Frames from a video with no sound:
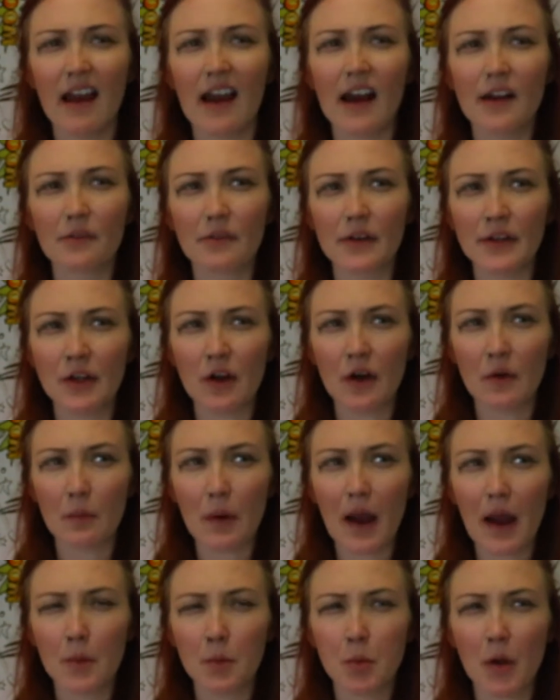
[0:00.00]
I don't really know
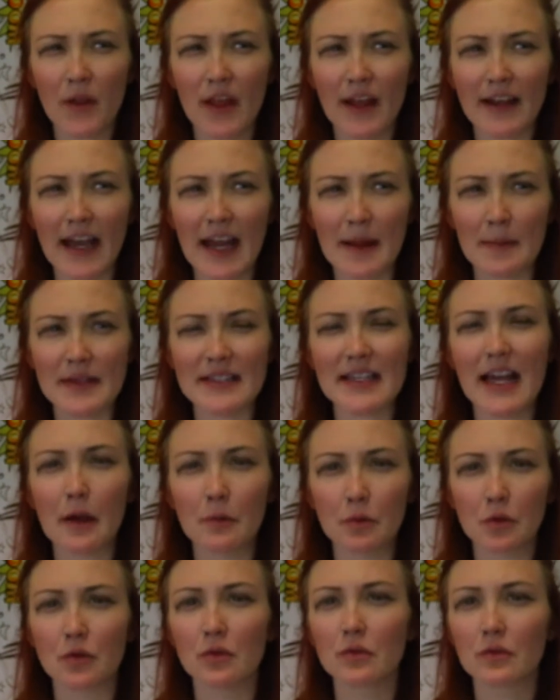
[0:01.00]
what that name is. I
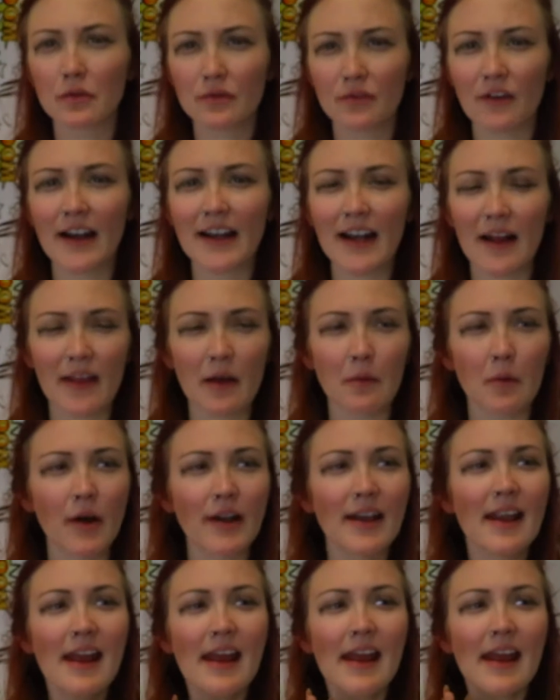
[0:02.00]
will find out that
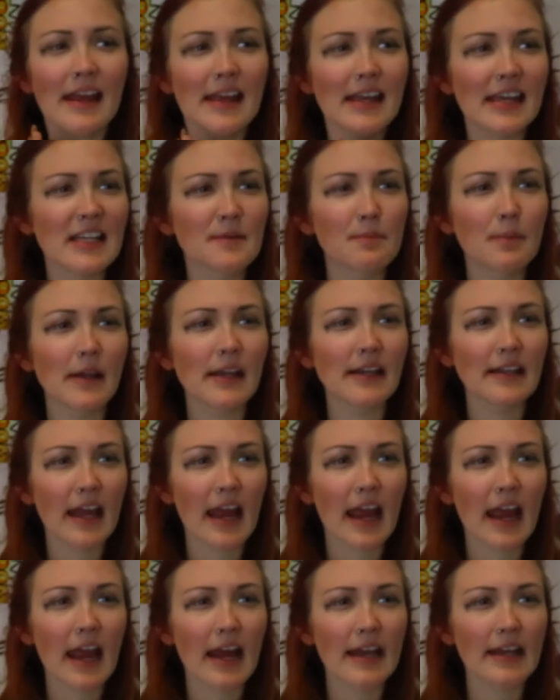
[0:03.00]
one. He's been
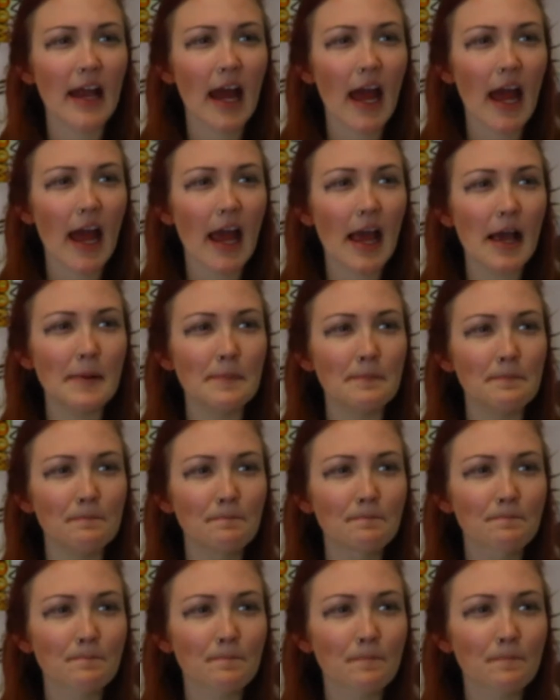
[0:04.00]
in